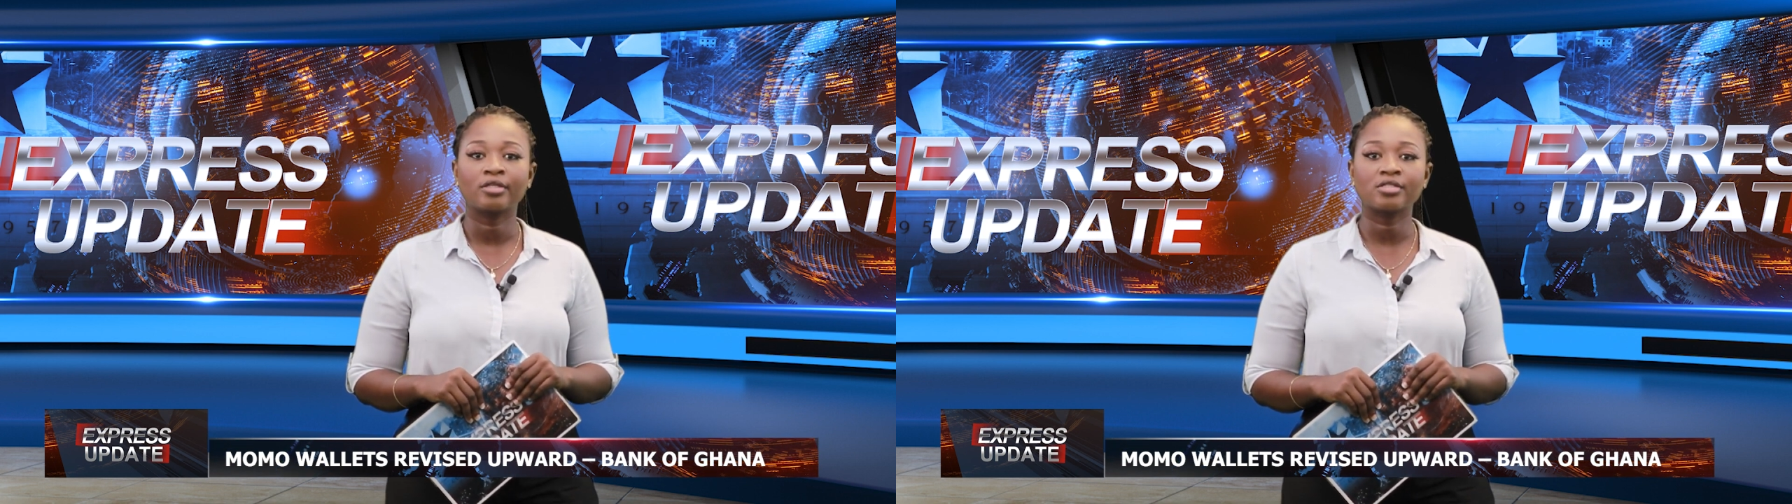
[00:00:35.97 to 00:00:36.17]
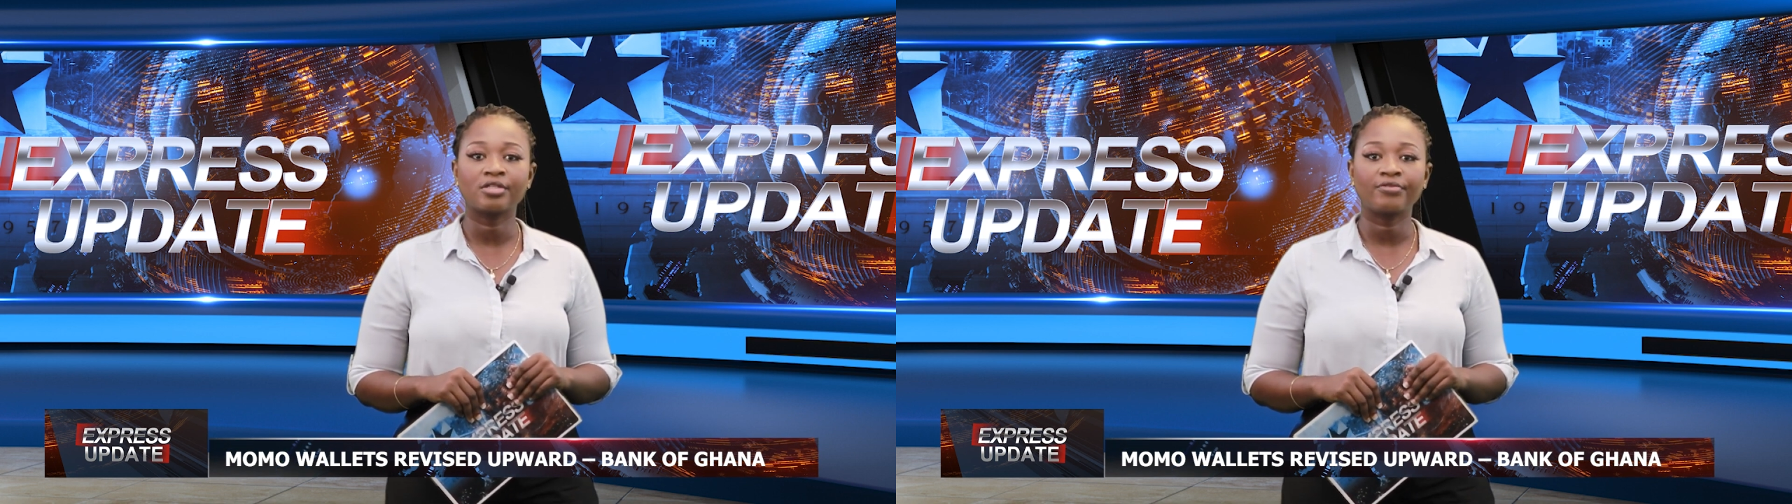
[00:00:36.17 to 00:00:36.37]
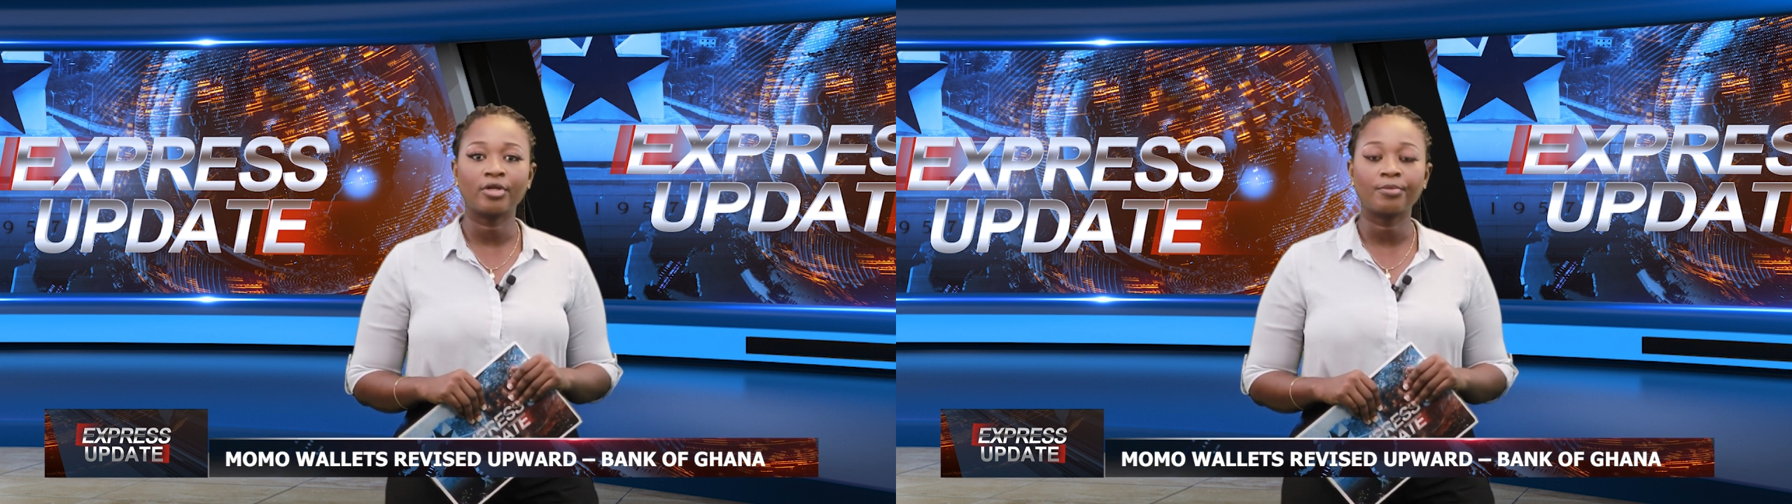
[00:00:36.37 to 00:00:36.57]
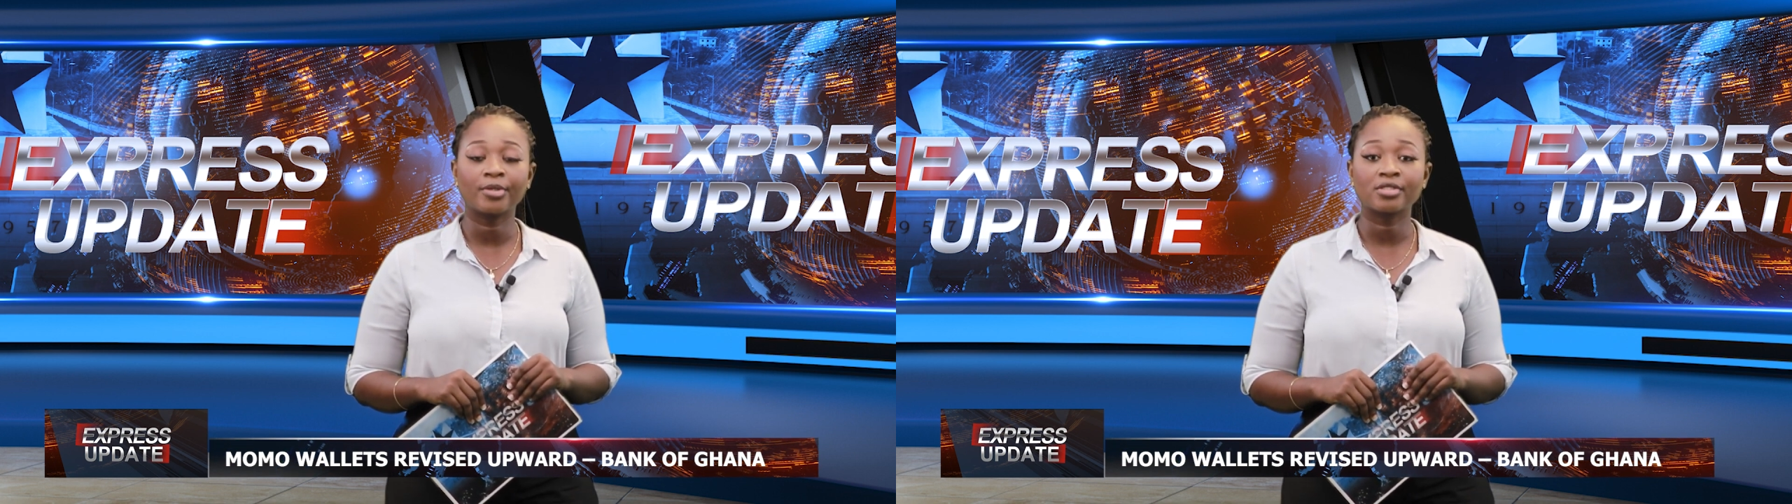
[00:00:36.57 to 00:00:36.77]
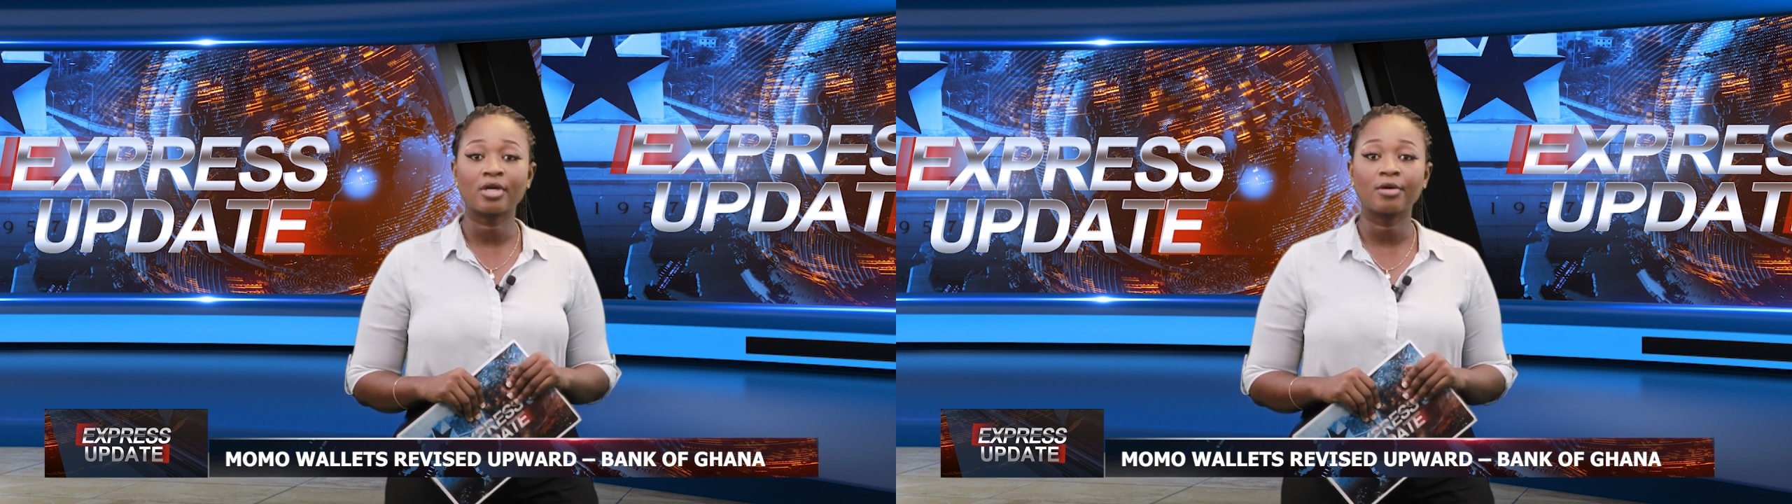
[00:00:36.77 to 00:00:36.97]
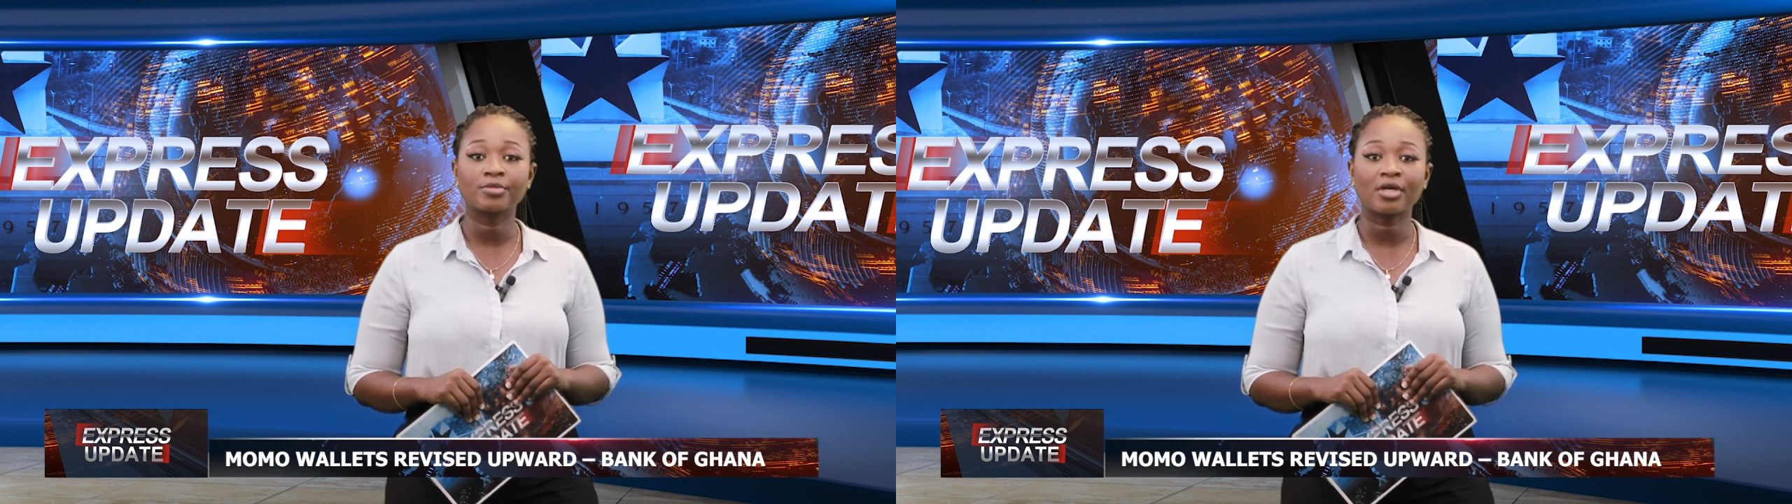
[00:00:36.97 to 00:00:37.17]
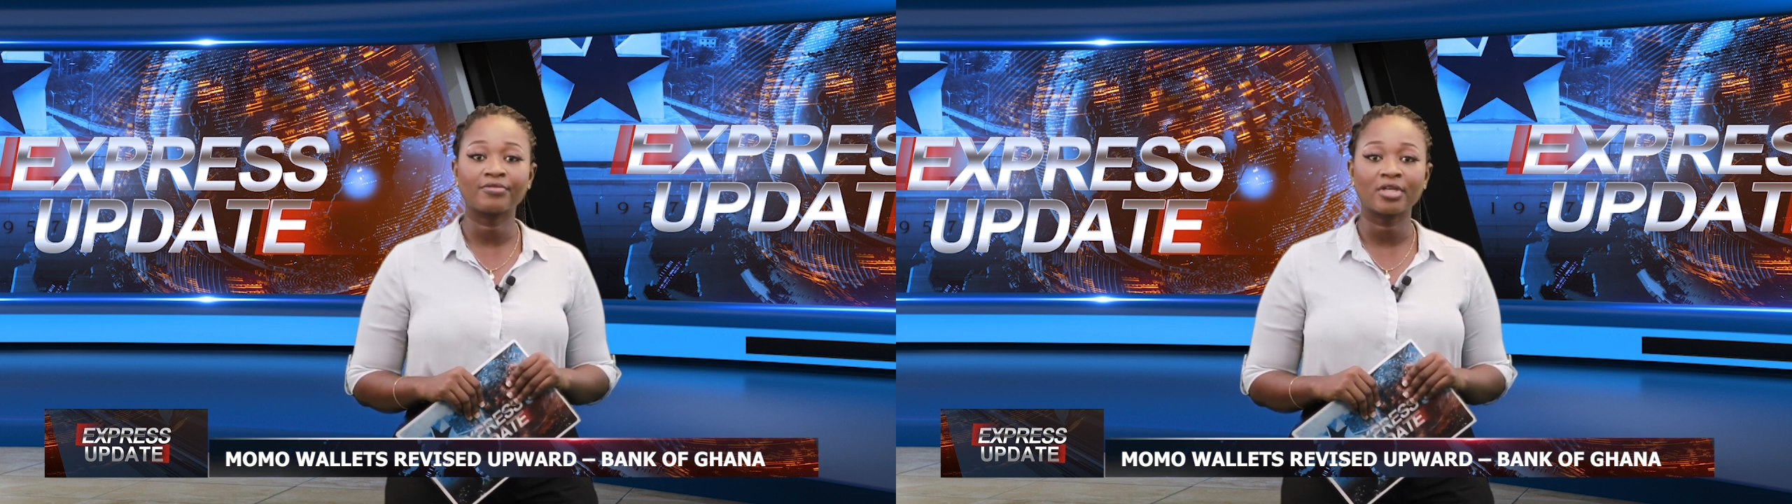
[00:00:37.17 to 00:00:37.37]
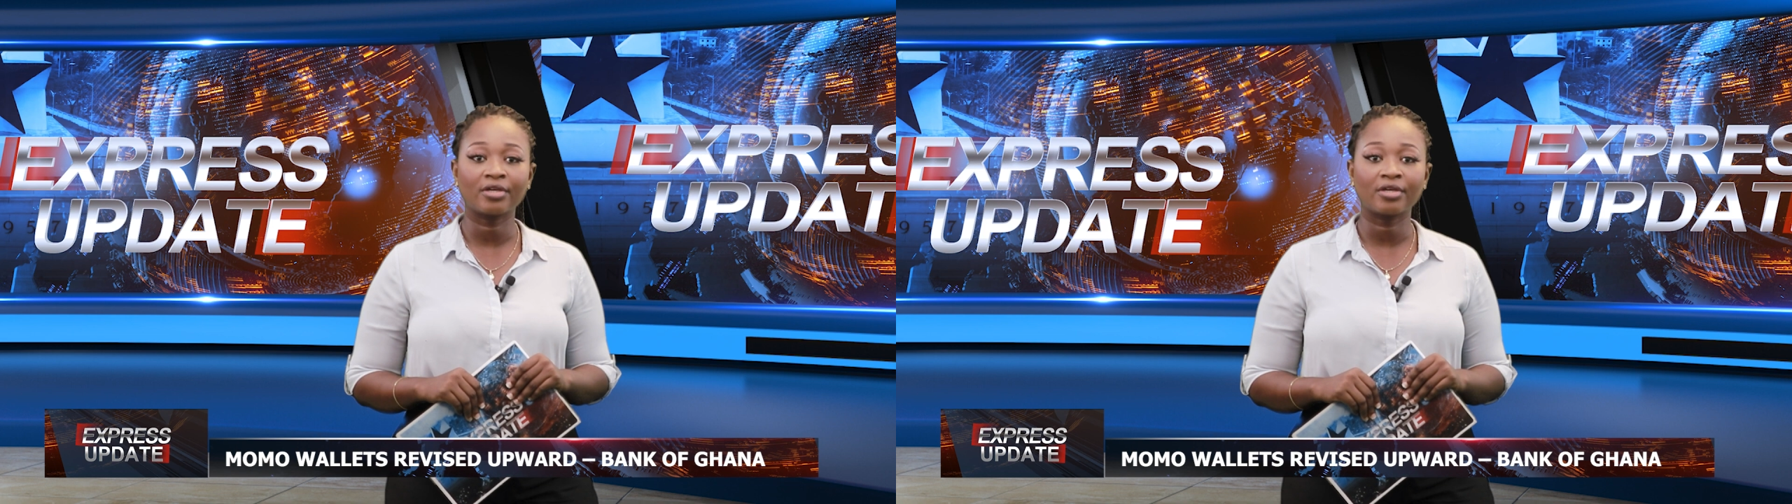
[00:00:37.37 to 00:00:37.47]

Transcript: This development comes after